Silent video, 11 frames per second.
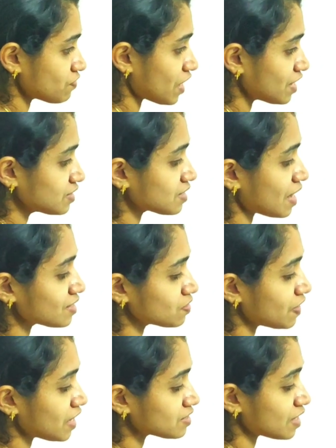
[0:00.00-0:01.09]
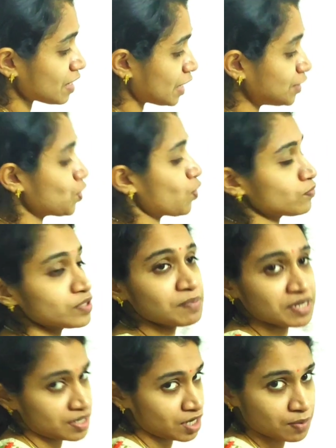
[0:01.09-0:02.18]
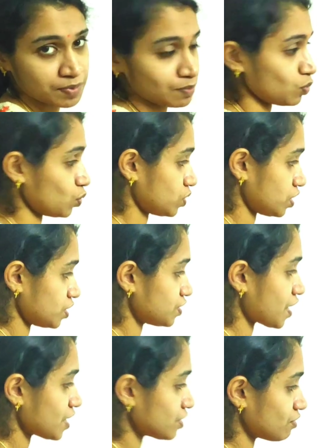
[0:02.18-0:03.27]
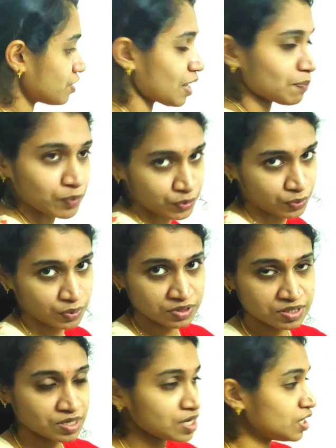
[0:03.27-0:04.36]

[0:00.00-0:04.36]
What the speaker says: phalanx as well as the head of the metacarpal bone, a triangular aponeurosis.